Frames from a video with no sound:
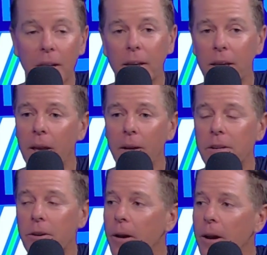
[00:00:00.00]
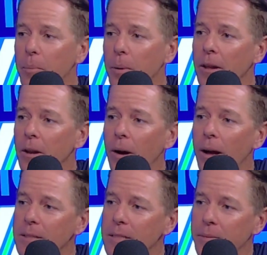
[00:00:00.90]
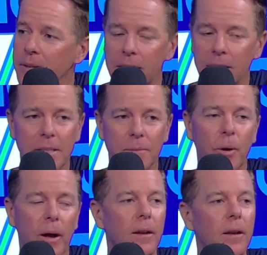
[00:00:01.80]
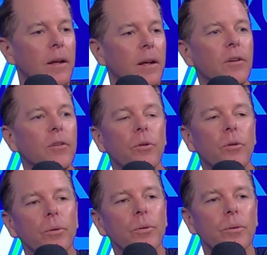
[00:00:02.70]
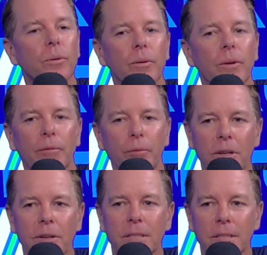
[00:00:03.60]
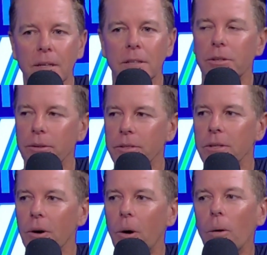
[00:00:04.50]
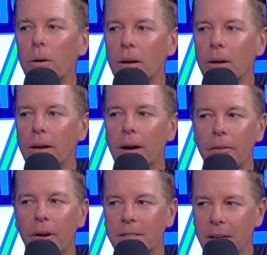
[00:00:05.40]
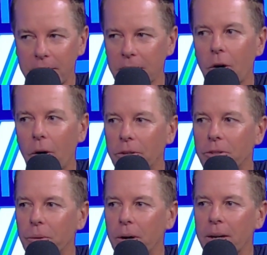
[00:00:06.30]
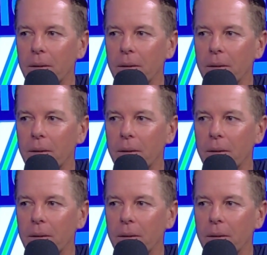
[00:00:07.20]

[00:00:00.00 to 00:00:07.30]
He's great, but you know, I asked him. I said, "Listen, Brad, everyone you've touched turns to gold as a coach, right?"